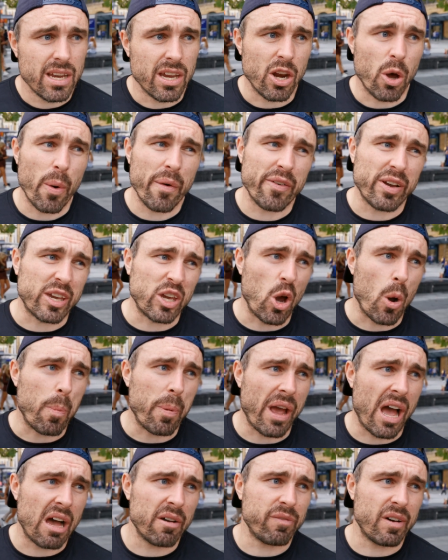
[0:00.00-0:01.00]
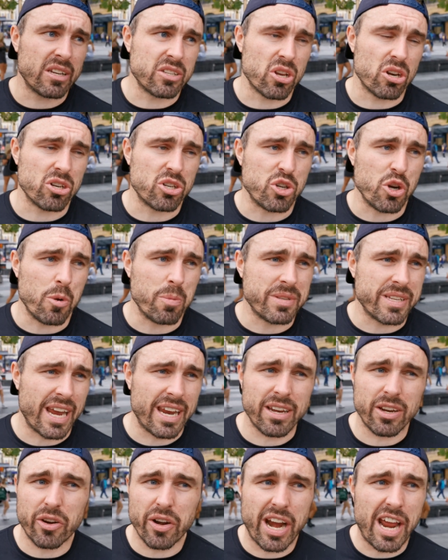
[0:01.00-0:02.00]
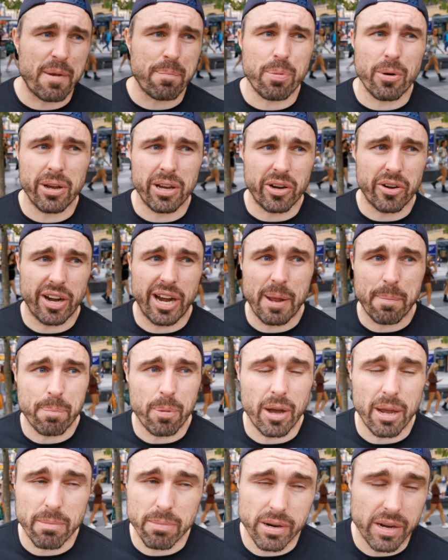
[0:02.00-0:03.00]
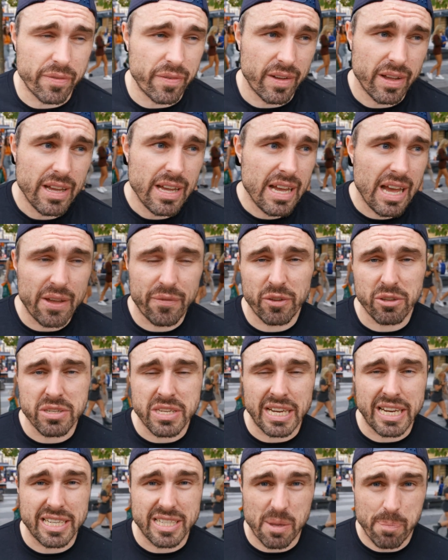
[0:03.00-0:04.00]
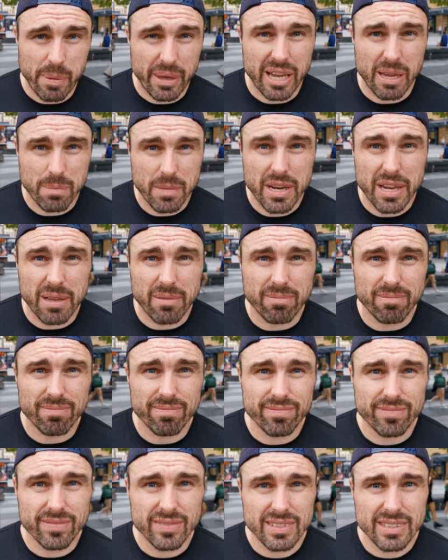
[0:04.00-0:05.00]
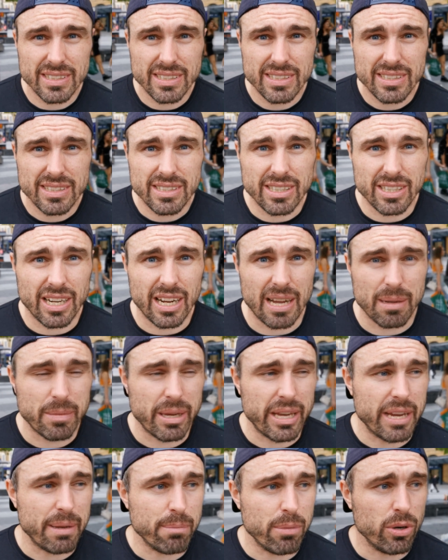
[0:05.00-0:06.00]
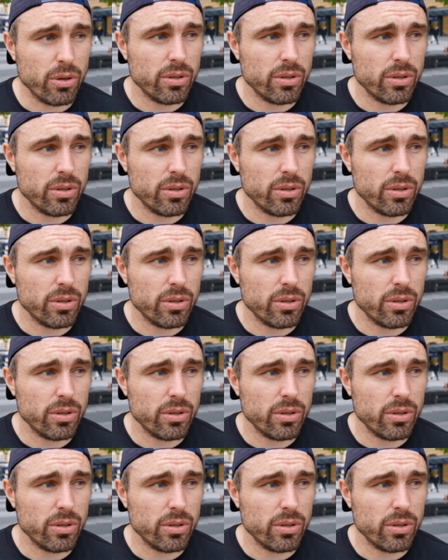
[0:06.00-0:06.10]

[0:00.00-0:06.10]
You know, we have a QPR fans on tube saying, great point, but if I feel sick as a pig at minute, you know what I mean?